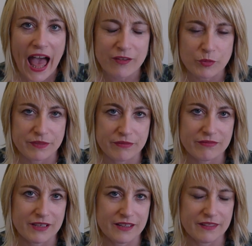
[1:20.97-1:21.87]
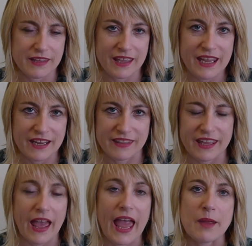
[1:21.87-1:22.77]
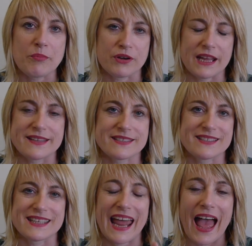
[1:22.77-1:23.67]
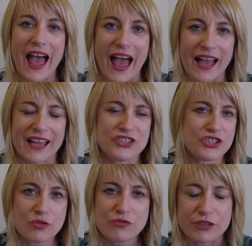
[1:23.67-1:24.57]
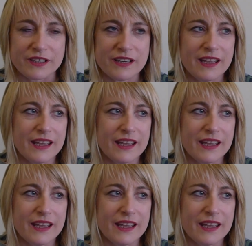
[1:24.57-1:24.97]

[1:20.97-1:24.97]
with the e and the a pronounced as an and children